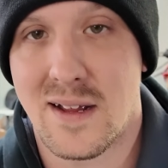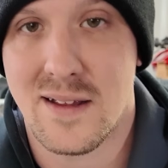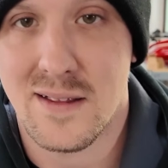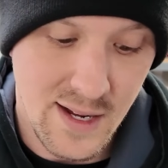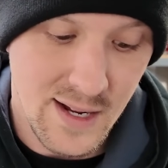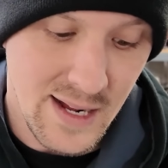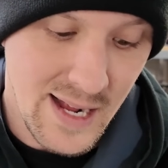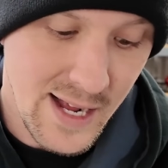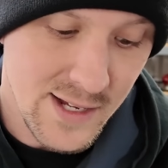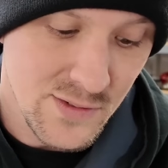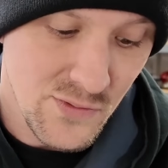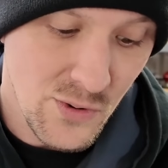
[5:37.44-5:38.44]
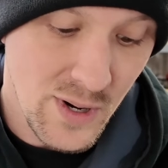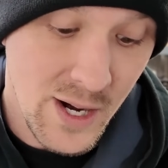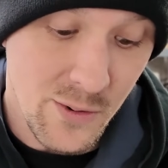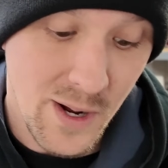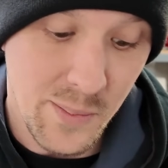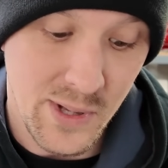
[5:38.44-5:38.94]
As for
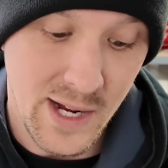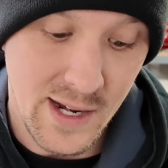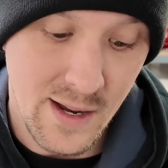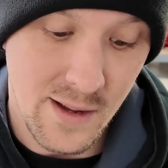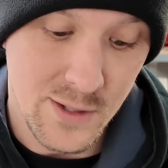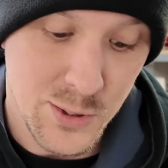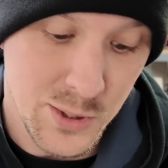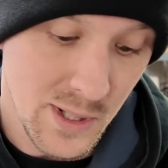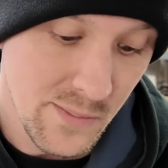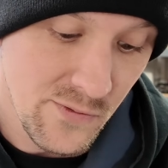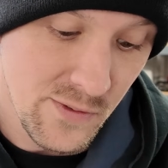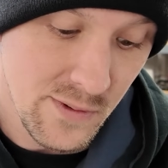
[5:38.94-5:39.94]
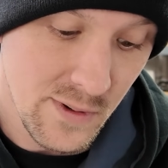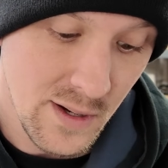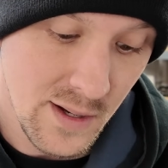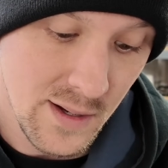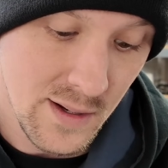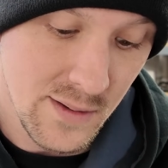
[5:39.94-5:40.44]
how do I plan a trip
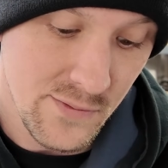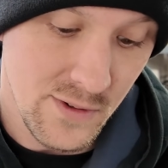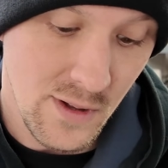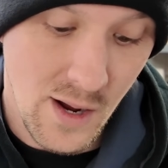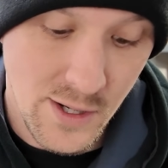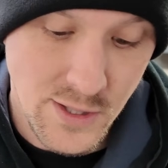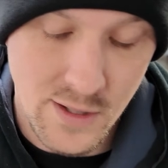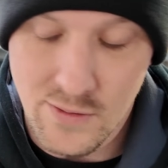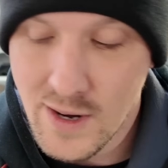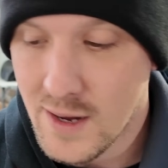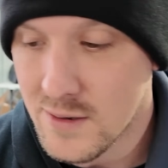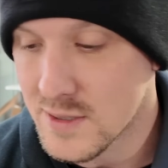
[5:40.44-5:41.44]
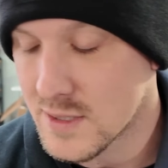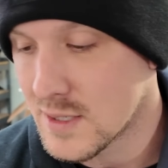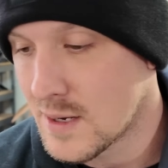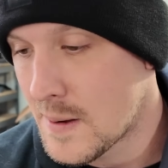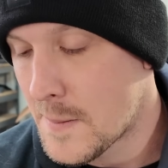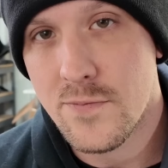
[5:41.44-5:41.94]
for lodging and
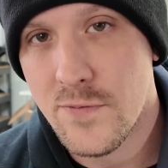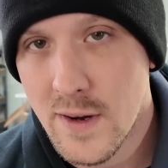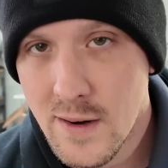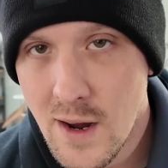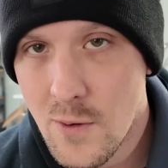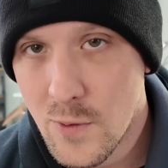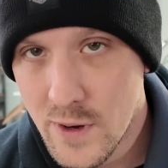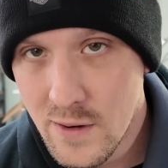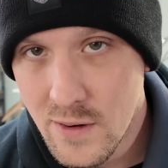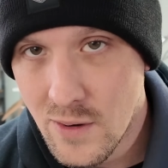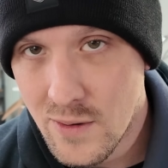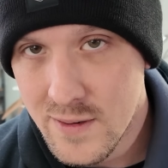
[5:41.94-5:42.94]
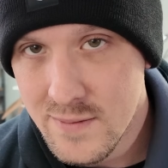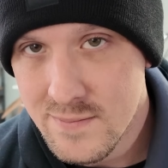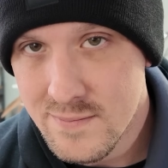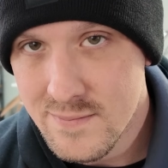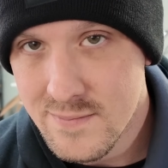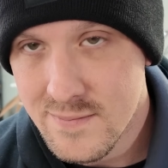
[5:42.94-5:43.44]
routes, figure out where you're going,
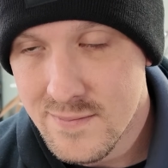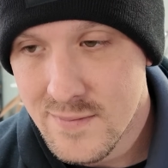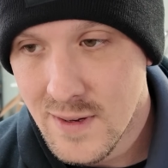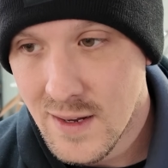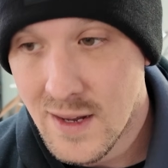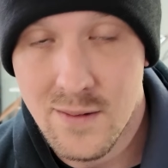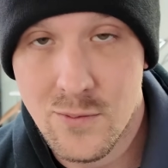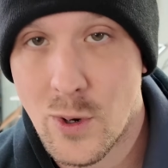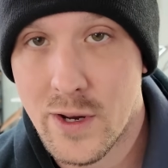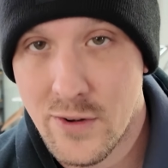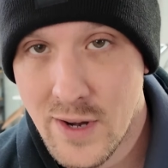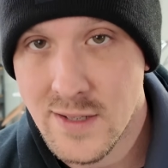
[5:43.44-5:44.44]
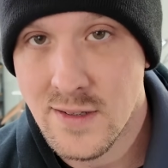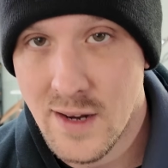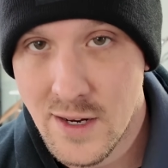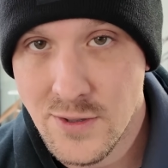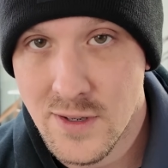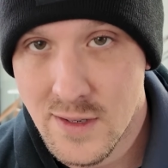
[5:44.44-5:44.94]
what your
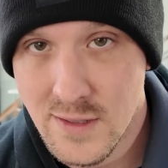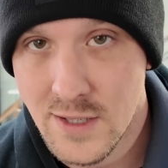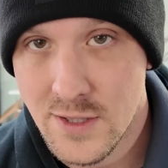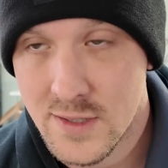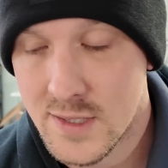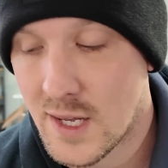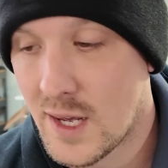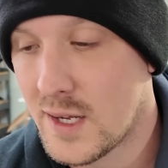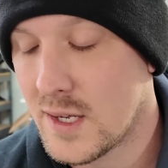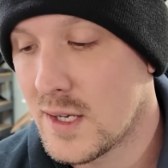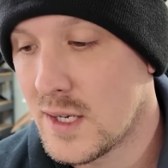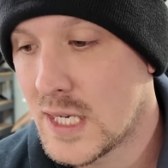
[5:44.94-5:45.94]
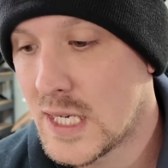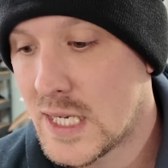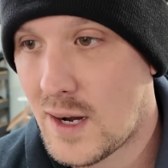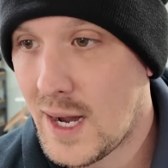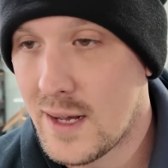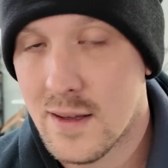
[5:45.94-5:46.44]
destination is, I should say.
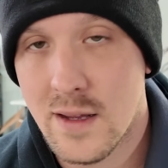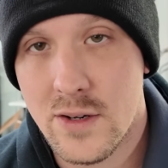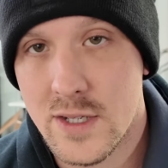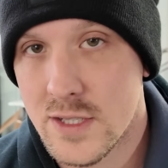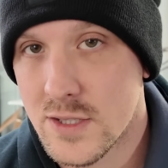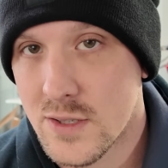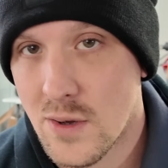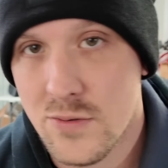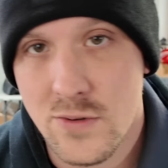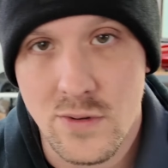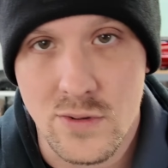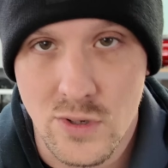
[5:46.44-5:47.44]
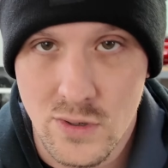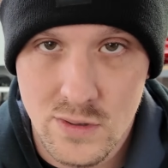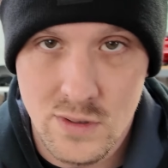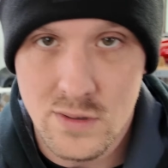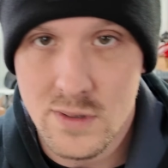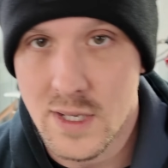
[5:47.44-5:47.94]
I literally just go through
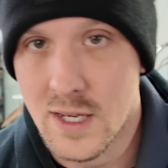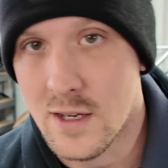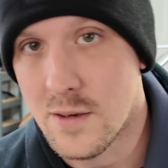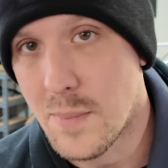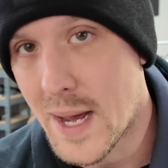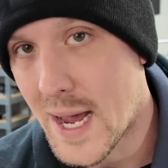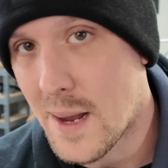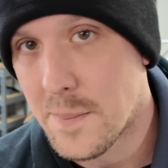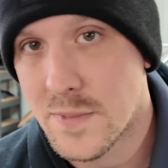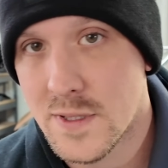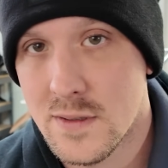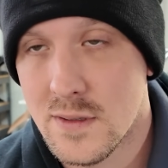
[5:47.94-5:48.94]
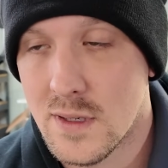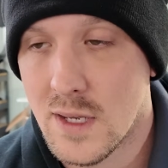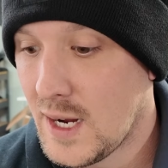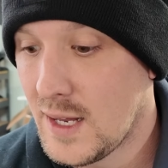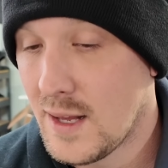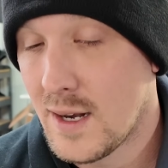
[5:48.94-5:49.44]
Google and Maps,
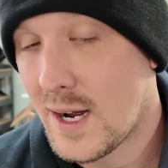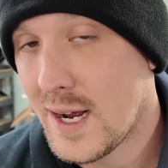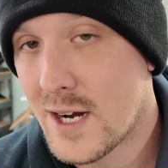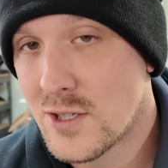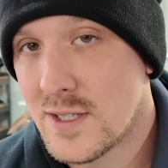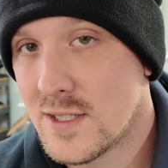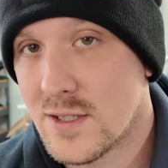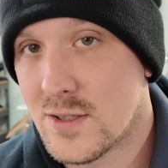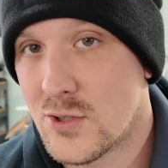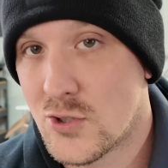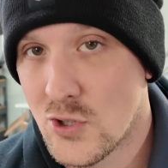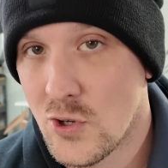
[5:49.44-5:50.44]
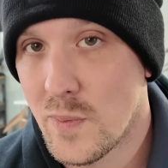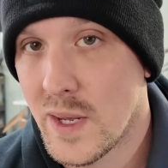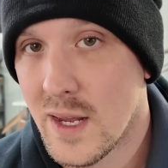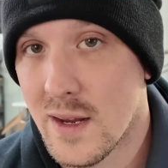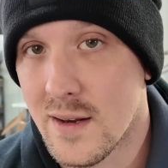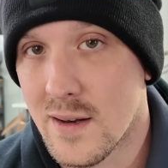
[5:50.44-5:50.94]
and then I actually just zoom
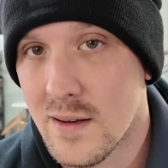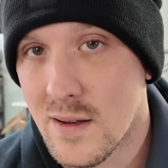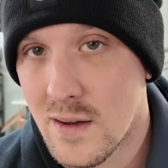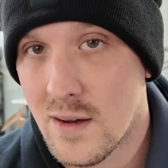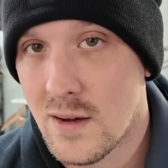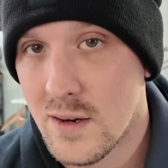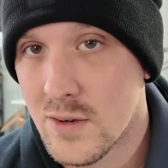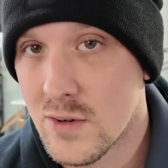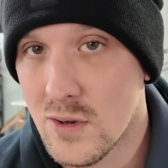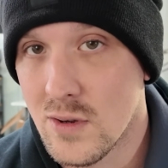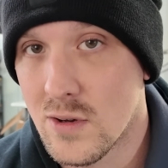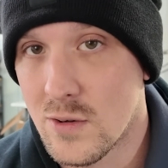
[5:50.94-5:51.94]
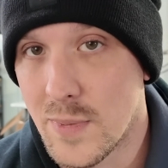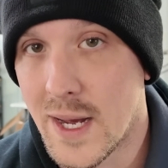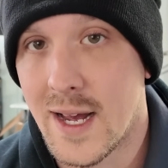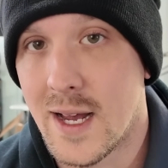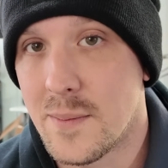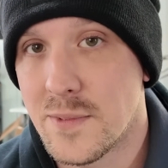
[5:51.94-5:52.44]
in on Google
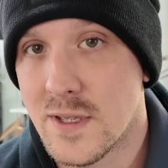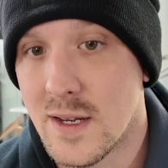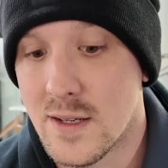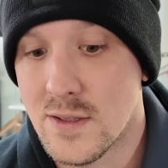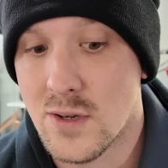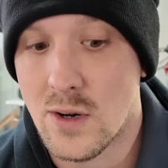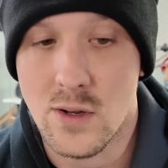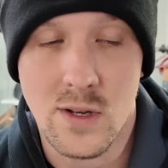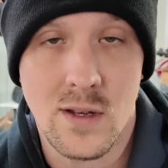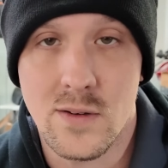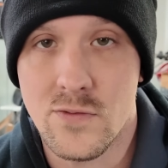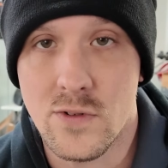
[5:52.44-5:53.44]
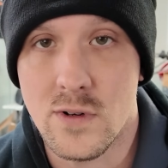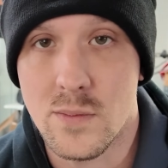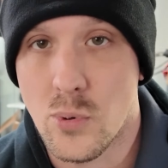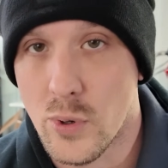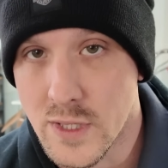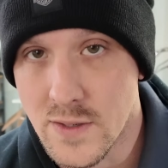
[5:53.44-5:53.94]
Maps and start looking for
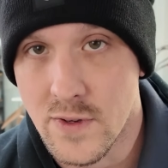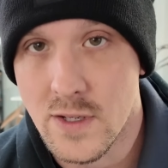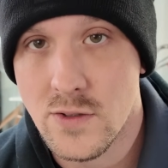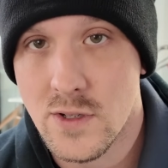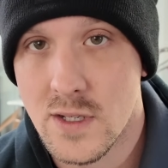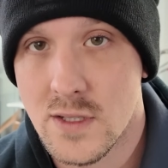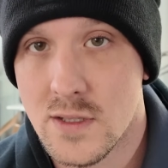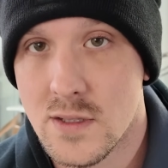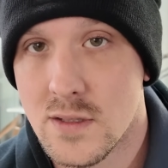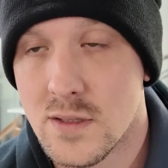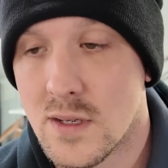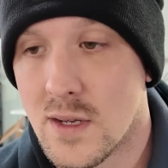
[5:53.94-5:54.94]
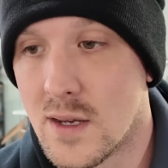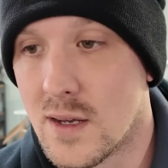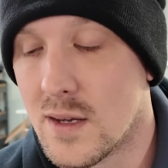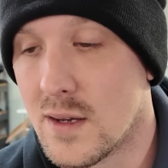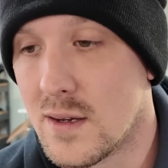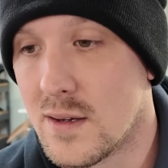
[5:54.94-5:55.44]
points of interest,
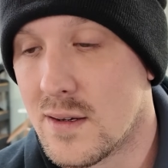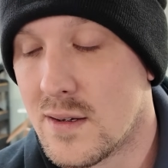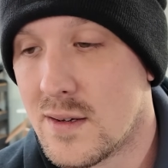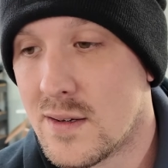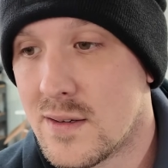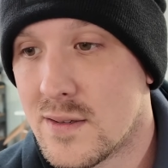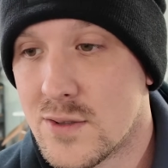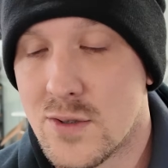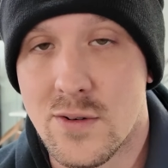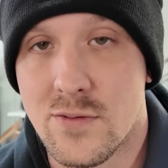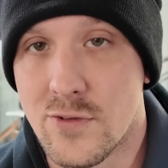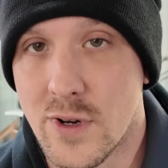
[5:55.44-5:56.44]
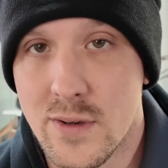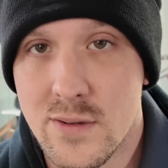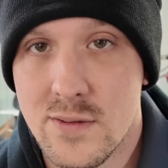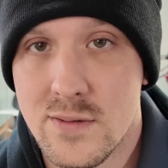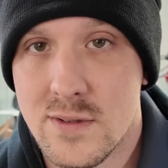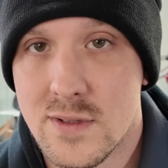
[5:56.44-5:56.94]
certain
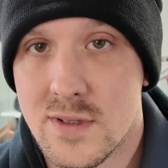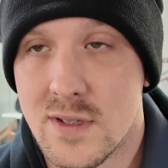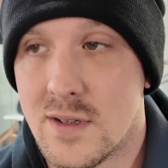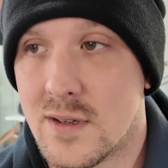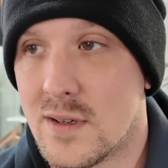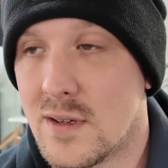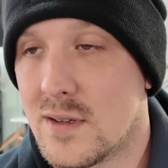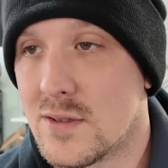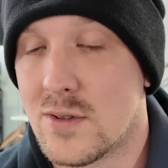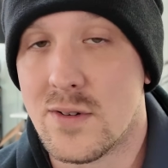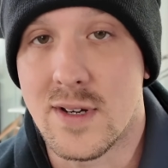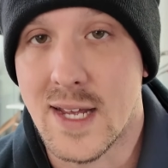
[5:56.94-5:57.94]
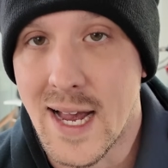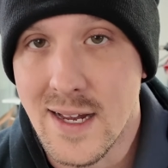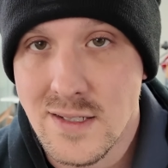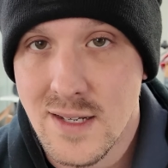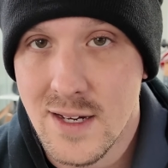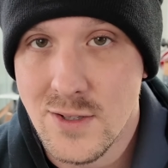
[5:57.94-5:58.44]
roads, certain
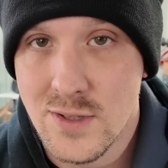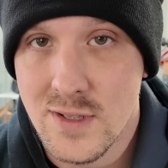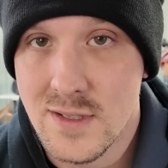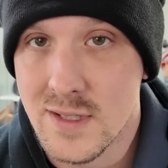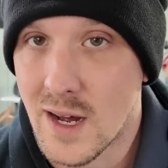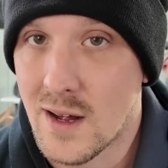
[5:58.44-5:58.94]
gas stations.